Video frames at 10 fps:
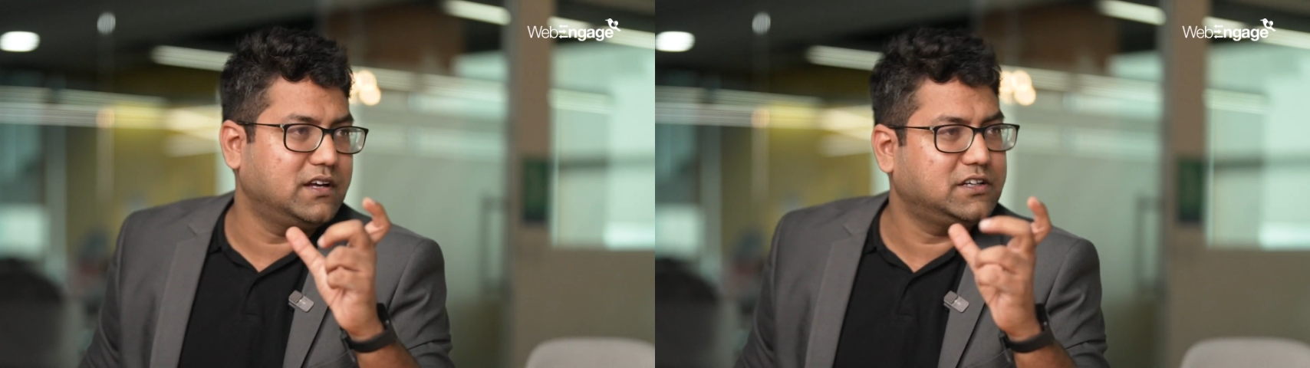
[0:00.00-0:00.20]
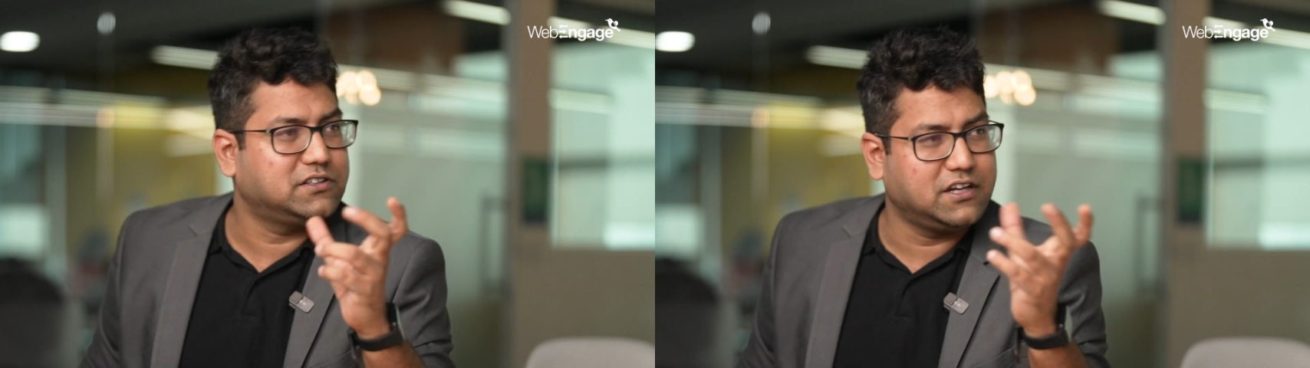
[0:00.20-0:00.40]

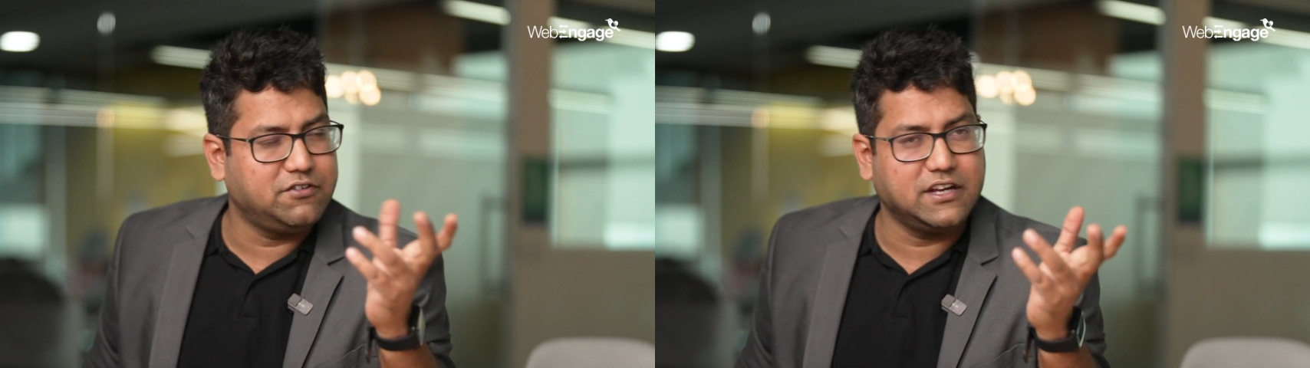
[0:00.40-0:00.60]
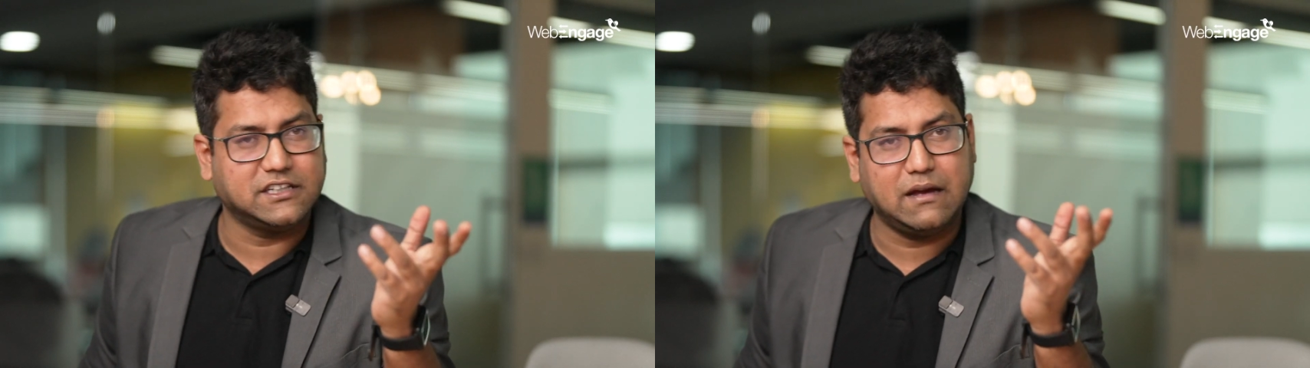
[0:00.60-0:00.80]
just give
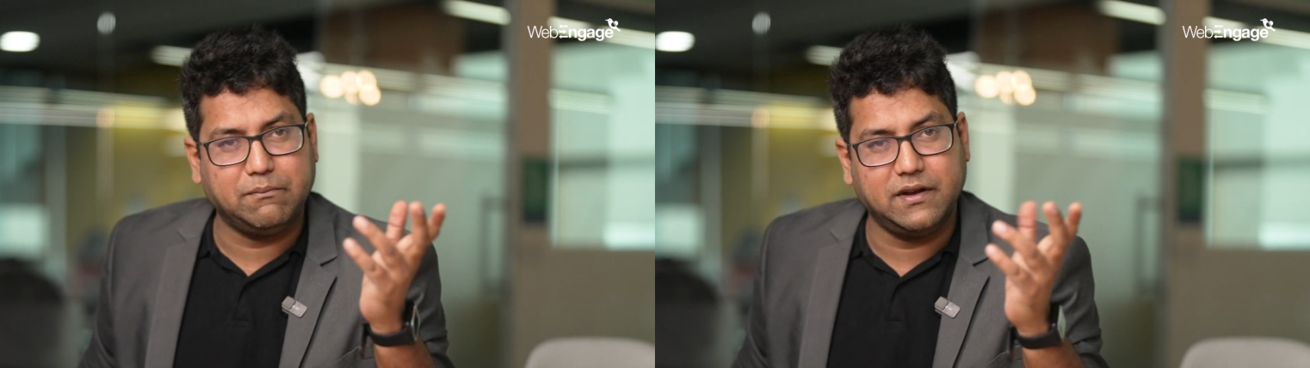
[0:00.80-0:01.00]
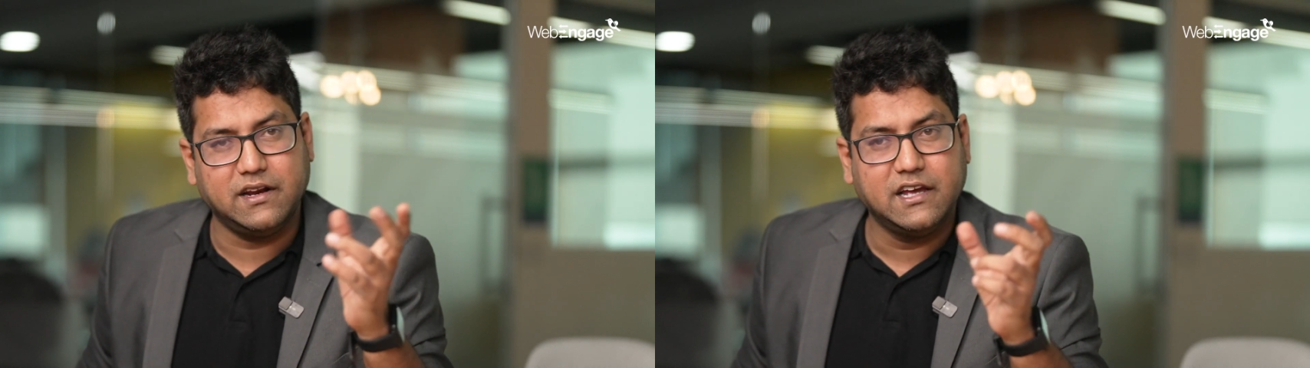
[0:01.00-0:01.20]
you an
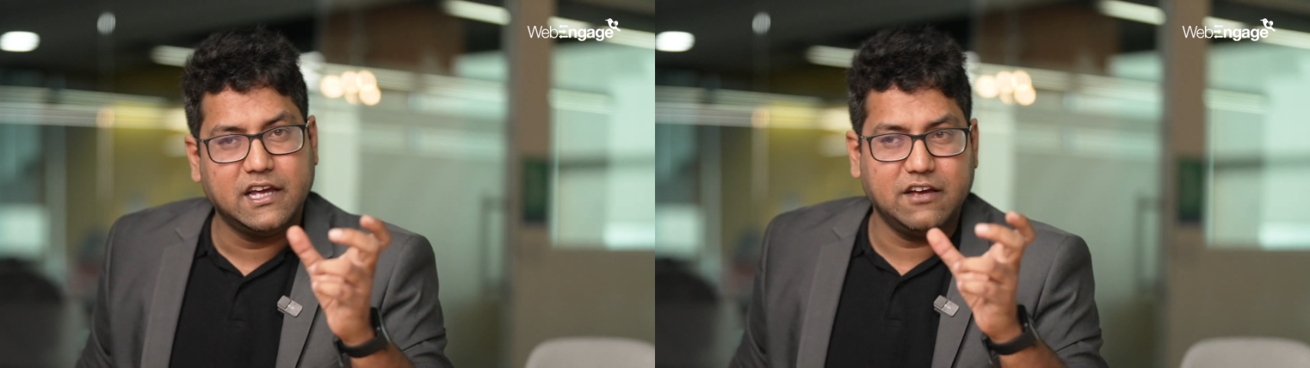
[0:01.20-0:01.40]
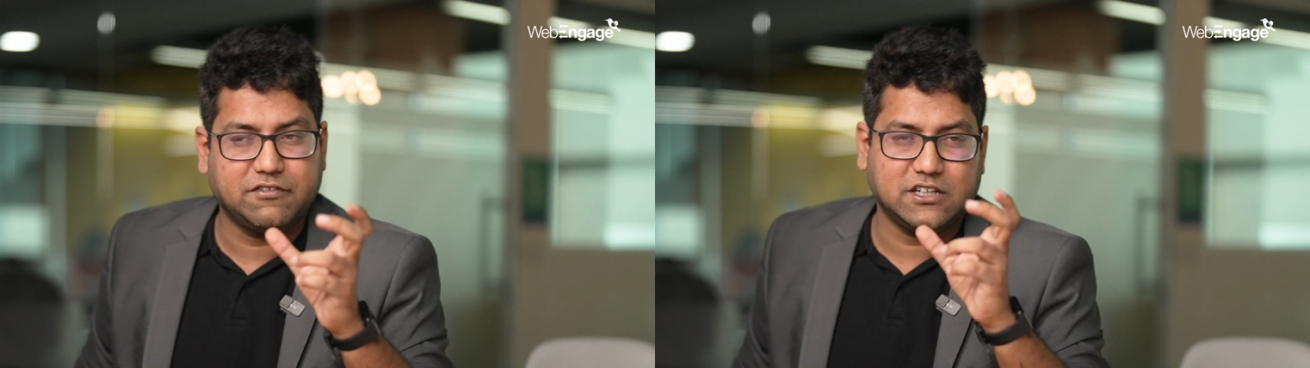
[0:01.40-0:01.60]
example.
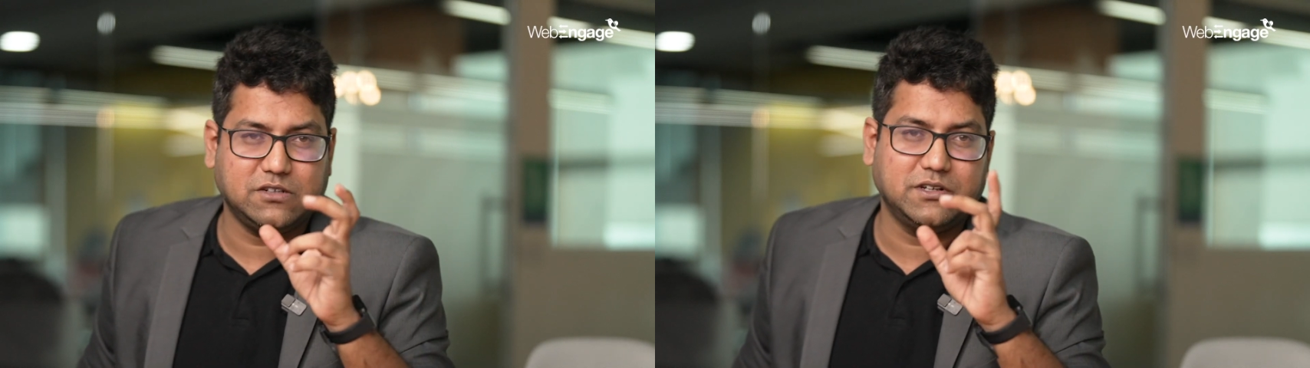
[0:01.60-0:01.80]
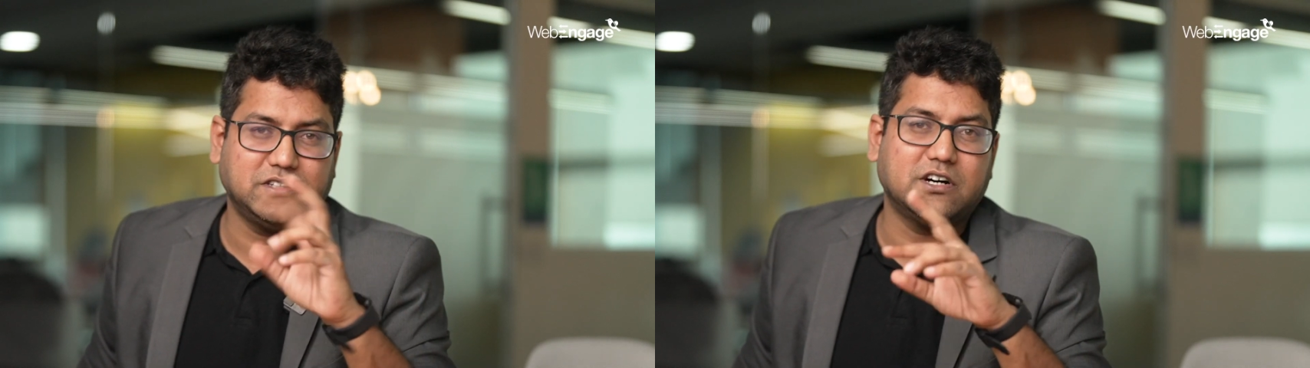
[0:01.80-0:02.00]
If
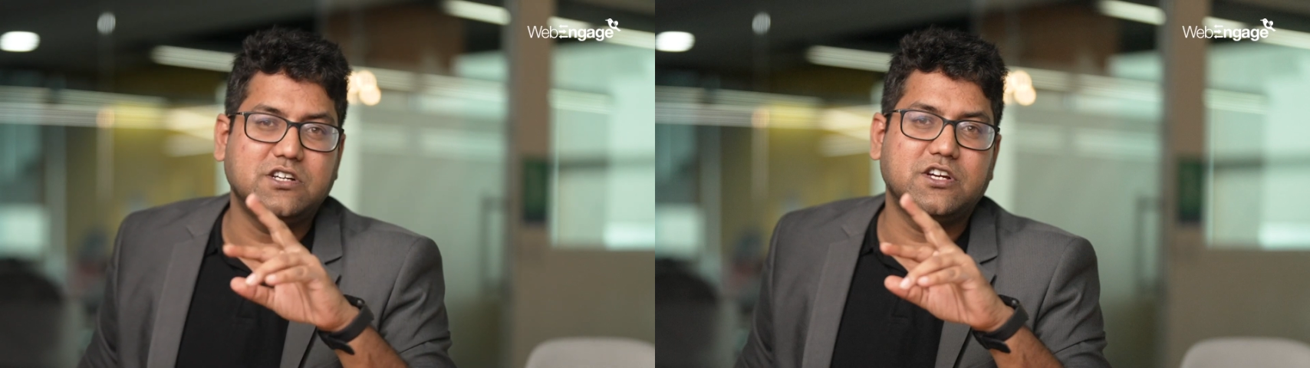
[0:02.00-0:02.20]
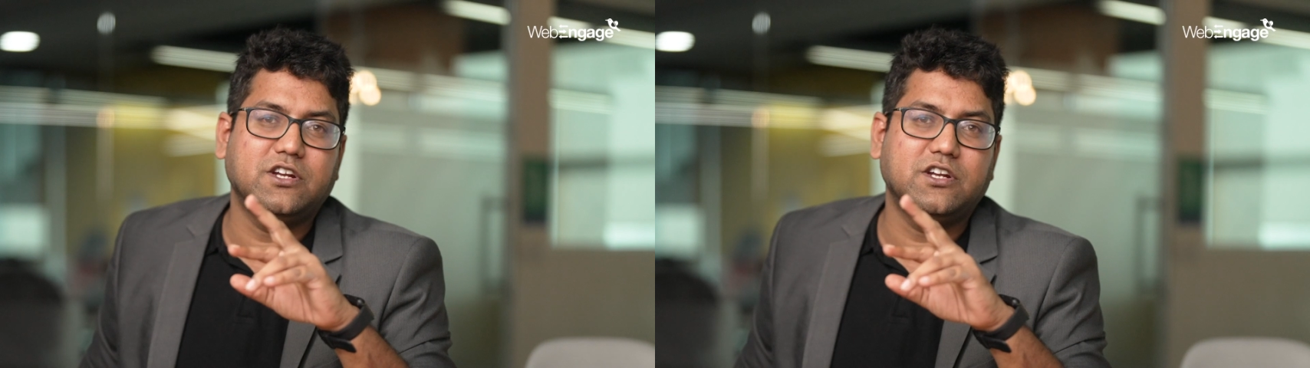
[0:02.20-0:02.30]
customer search